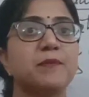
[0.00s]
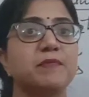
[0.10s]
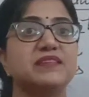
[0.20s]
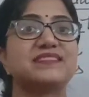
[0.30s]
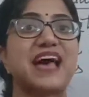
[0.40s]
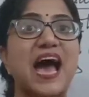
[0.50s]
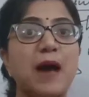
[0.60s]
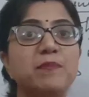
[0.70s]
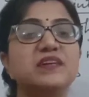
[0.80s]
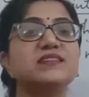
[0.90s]
Means
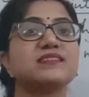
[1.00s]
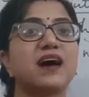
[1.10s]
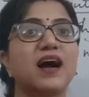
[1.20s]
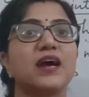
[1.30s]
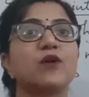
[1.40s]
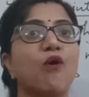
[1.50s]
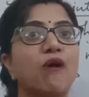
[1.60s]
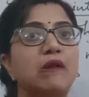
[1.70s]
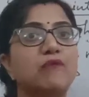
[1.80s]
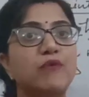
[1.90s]
habits are
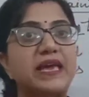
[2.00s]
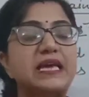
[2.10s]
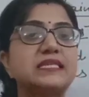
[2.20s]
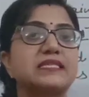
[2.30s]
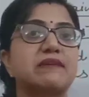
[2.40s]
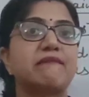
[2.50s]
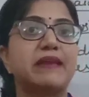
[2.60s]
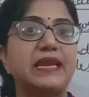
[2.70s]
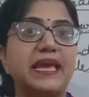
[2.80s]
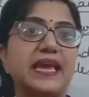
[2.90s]
always
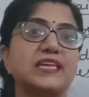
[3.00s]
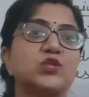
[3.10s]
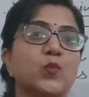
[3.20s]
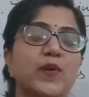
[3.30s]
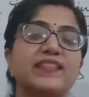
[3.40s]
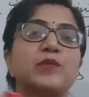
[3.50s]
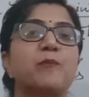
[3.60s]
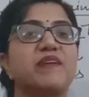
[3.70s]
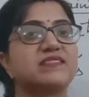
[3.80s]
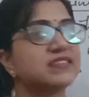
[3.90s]
relate
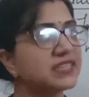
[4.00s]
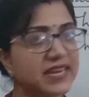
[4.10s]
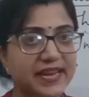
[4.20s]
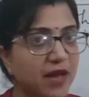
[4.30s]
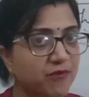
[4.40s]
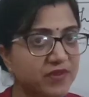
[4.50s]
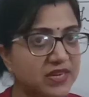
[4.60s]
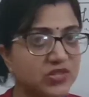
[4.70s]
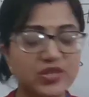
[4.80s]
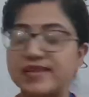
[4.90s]
with present
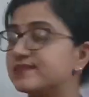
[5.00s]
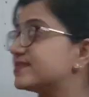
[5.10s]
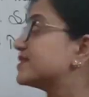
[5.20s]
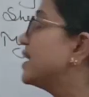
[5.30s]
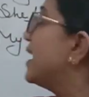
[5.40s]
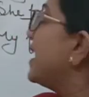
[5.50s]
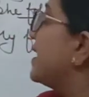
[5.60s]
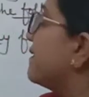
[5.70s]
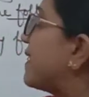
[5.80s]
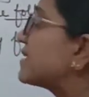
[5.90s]
indefinite tense.
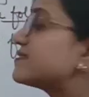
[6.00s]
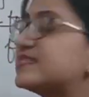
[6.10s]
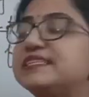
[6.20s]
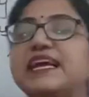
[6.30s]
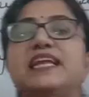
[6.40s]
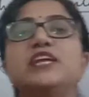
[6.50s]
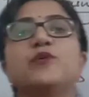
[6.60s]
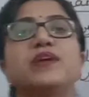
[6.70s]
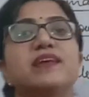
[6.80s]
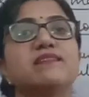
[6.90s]
Next, daily
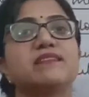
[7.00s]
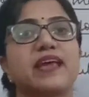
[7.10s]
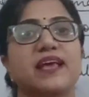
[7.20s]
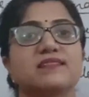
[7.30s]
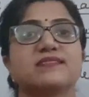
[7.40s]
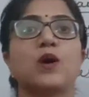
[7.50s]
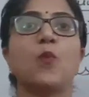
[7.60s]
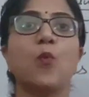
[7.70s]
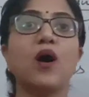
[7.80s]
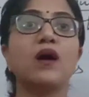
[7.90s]
routine things,
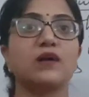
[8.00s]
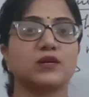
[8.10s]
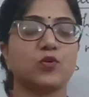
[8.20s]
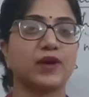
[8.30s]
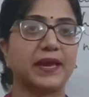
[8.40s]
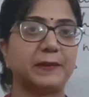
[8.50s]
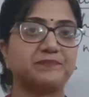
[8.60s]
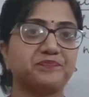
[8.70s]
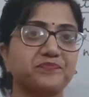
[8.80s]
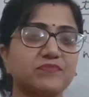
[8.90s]
the work, okay,